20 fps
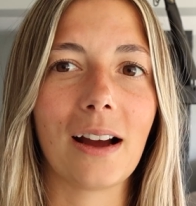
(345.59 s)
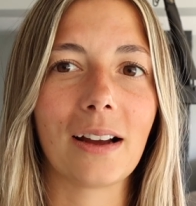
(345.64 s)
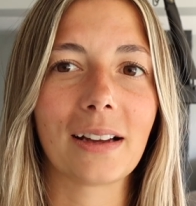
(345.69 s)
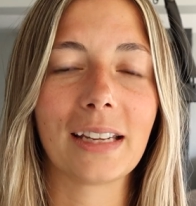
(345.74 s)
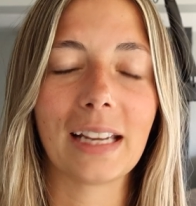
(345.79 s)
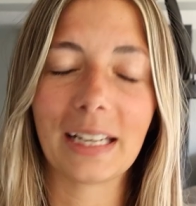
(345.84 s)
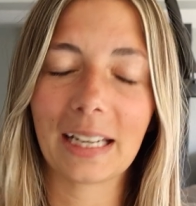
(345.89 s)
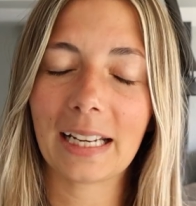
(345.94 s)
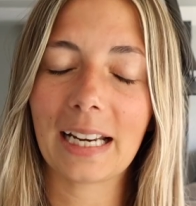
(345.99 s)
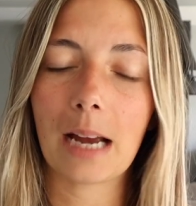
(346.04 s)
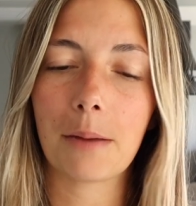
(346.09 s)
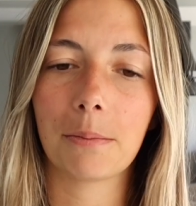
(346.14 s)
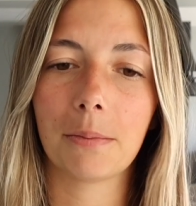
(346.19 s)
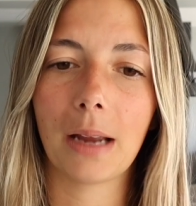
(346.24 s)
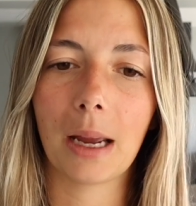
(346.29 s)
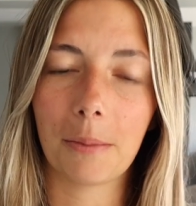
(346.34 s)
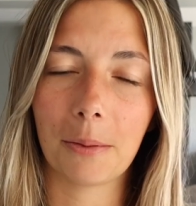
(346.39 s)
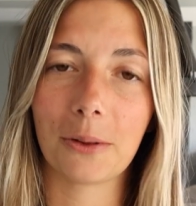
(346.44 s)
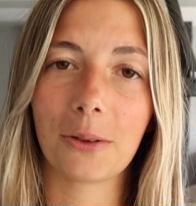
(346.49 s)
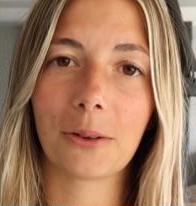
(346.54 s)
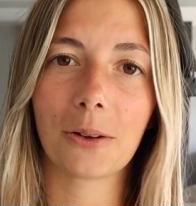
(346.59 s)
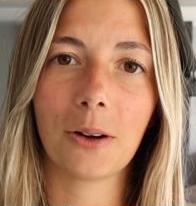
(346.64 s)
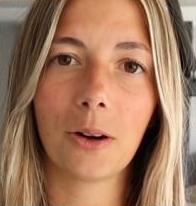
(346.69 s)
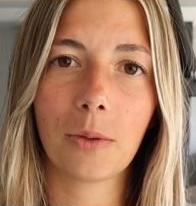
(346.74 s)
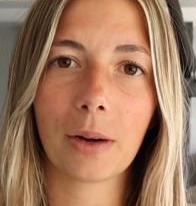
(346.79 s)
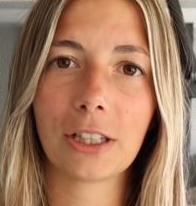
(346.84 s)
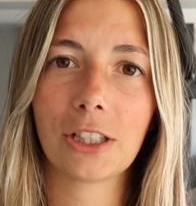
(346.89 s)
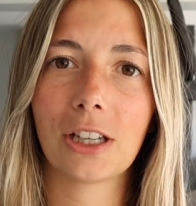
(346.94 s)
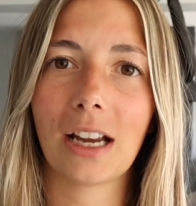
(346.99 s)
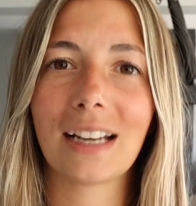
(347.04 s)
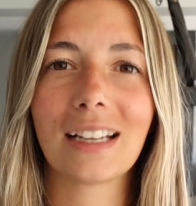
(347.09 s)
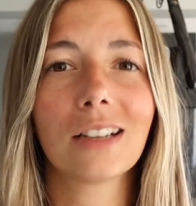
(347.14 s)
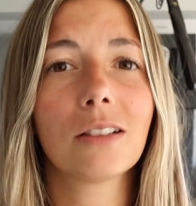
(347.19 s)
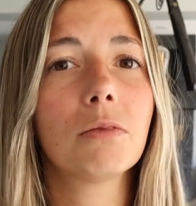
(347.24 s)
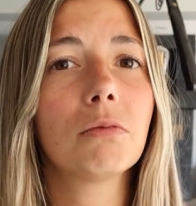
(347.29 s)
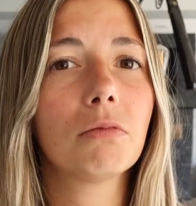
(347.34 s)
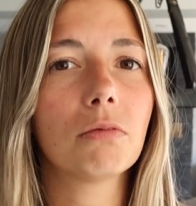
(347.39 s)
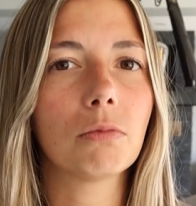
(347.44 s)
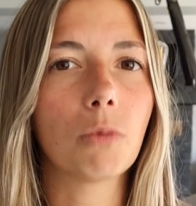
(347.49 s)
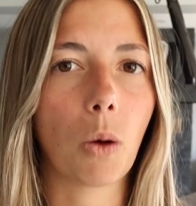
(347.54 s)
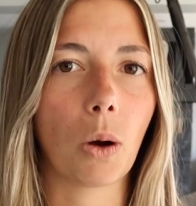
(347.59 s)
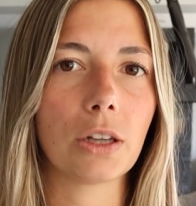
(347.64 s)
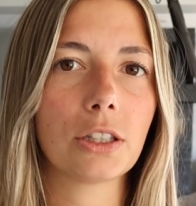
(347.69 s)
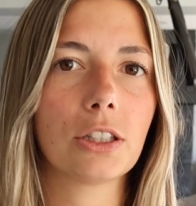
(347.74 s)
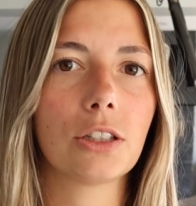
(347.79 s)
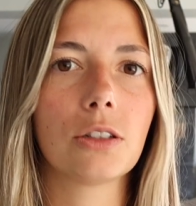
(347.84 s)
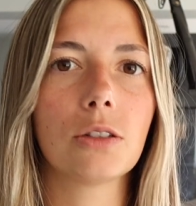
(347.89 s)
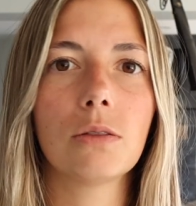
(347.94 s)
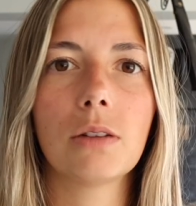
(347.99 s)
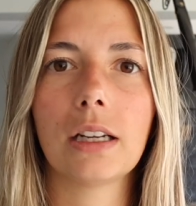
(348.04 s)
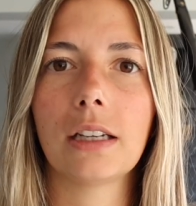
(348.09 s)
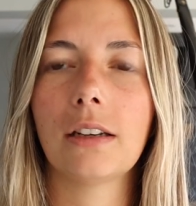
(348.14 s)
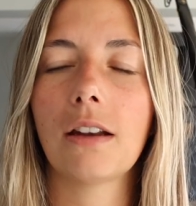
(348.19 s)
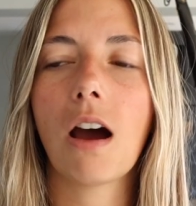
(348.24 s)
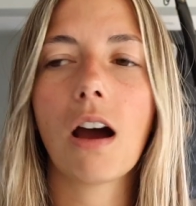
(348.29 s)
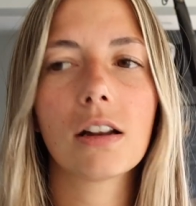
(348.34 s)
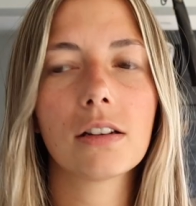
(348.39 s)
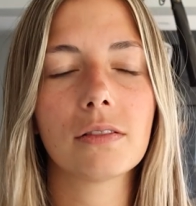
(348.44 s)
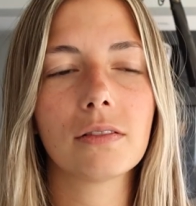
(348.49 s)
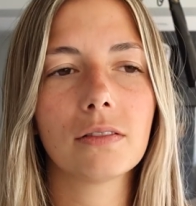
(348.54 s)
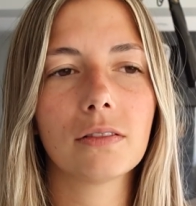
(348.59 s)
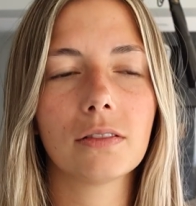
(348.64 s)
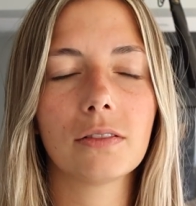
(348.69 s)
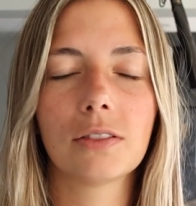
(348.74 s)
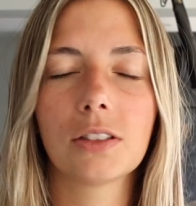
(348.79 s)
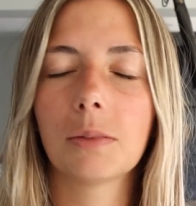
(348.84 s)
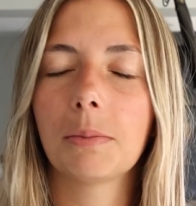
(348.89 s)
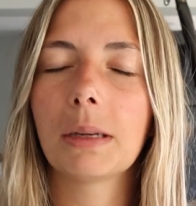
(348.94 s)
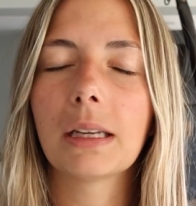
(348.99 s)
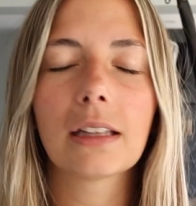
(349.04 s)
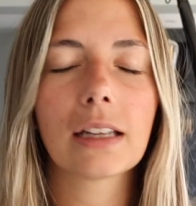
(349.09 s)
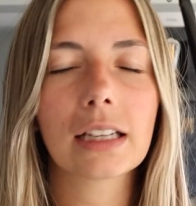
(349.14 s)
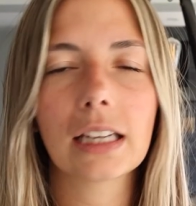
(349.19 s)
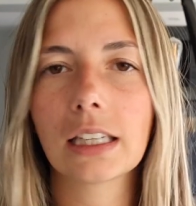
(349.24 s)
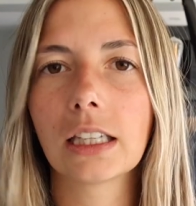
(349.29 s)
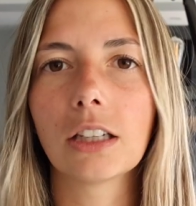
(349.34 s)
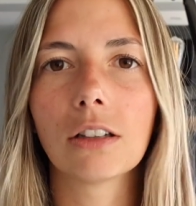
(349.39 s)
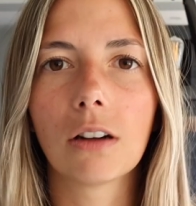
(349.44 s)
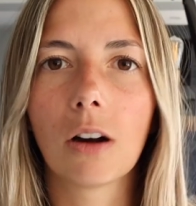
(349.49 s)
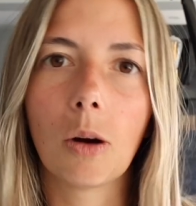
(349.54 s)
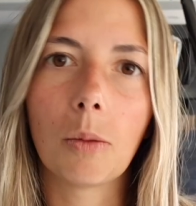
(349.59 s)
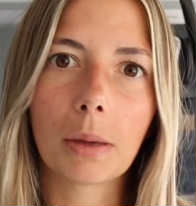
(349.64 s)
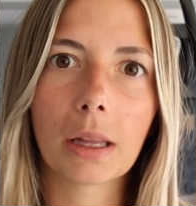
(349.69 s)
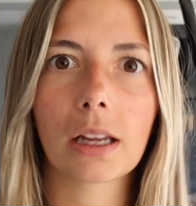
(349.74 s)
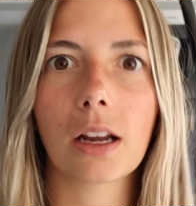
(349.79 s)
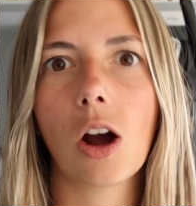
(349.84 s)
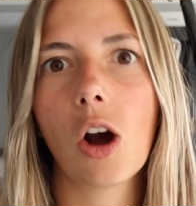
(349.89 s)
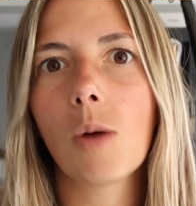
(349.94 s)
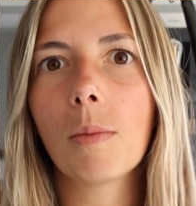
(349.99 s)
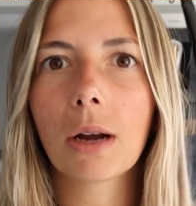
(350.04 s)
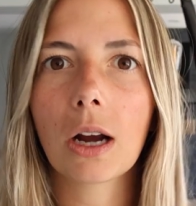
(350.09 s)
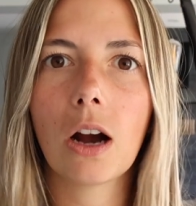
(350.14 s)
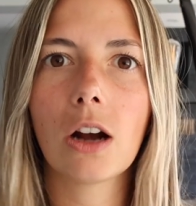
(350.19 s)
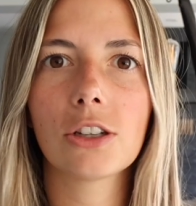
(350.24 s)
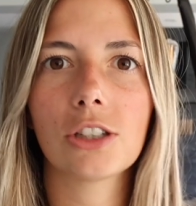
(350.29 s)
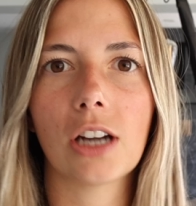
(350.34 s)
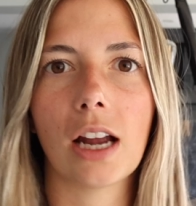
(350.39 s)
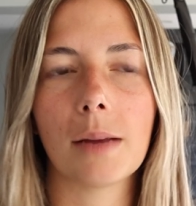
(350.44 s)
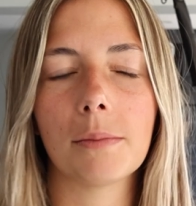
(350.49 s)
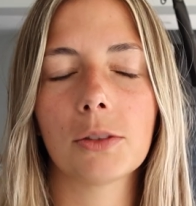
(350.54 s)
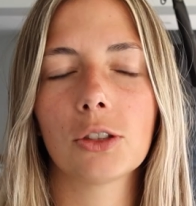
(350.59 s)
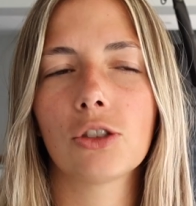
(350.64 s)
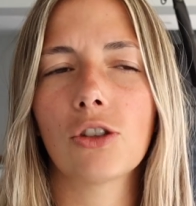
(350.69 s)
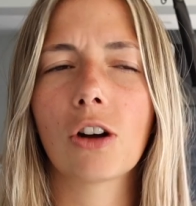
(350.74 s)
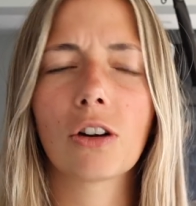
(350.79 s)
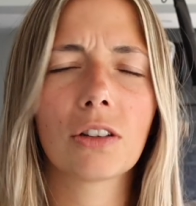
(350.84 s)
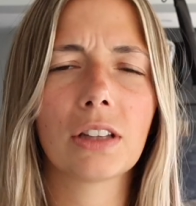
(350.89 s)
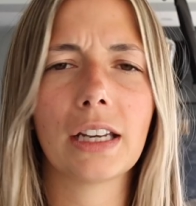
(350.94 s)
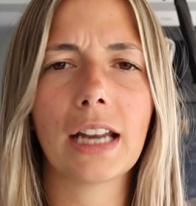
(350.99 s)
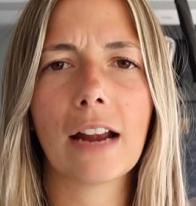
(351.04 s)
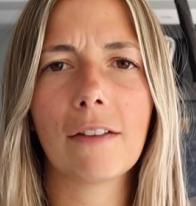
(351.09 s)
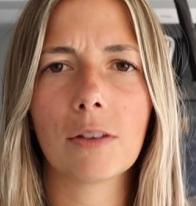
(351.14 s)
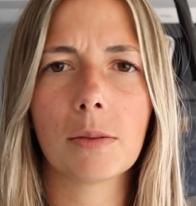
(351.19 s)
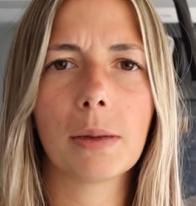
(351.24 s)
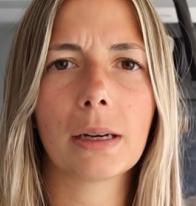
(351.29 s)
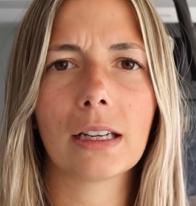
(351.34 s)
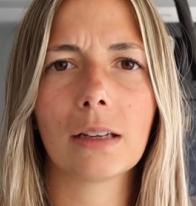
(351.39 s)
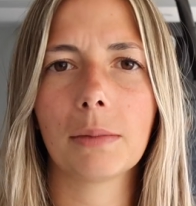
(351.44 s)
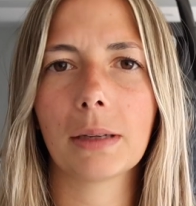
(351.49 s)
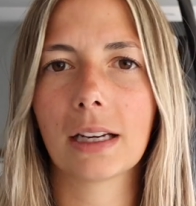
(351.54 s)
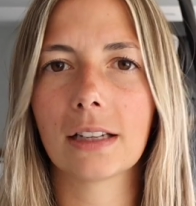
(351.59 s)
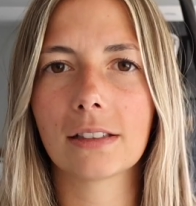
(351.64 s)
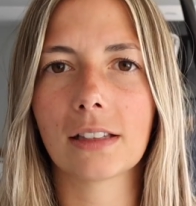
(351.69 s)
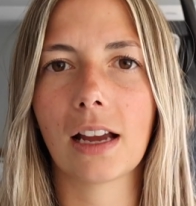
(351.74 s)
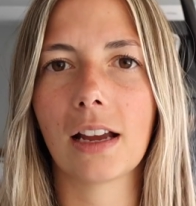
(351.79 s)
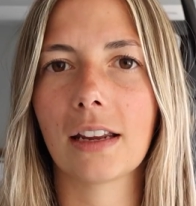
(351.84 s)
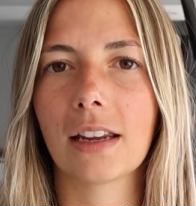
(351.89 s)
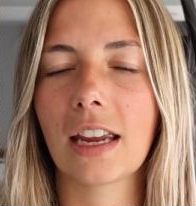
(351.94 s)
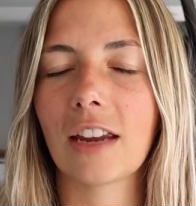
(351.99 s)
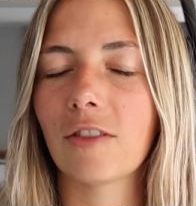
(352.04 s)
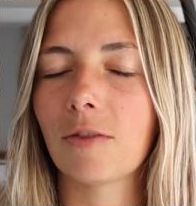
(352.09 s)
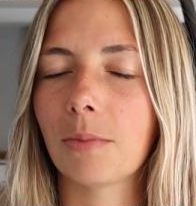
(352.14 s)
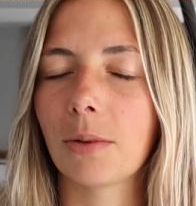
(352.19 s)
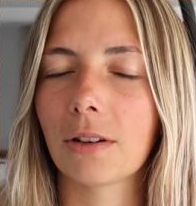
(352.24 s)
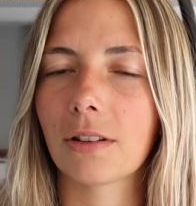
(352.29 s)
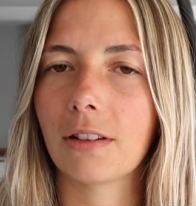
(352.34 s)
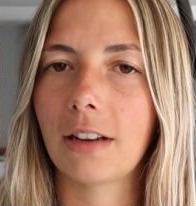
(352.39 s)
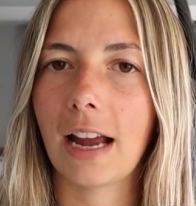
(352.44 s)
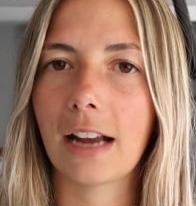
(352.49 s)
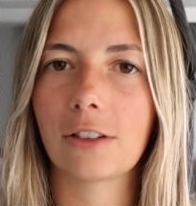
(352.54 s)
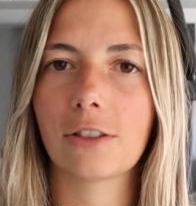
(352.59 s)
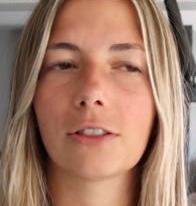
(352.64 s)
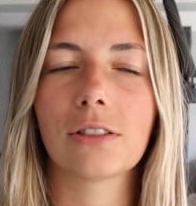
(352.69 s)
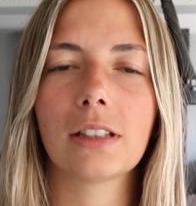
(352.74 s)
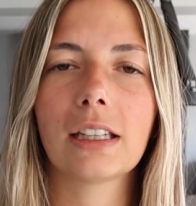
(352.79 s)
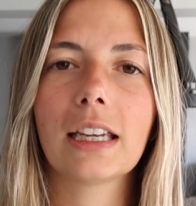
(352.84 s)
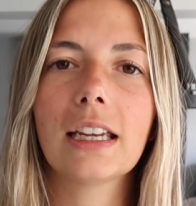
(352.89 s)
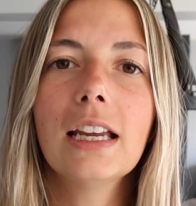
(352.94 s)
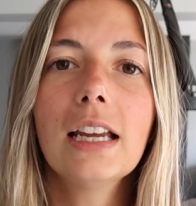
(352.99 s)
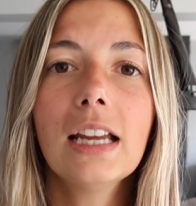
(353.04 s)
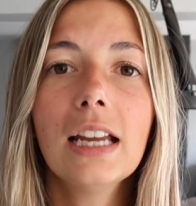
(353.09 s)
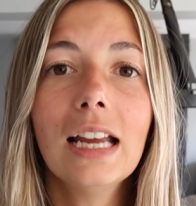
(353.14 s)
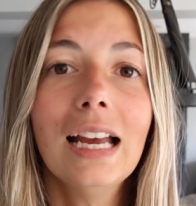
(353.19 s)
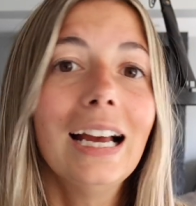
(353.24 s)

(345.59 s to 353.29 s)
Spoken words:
getting an epidural, which I didn't want to, and not to be like a hero and be like, oh my gosh, I'm stronger than everybody because I gave birth naturally.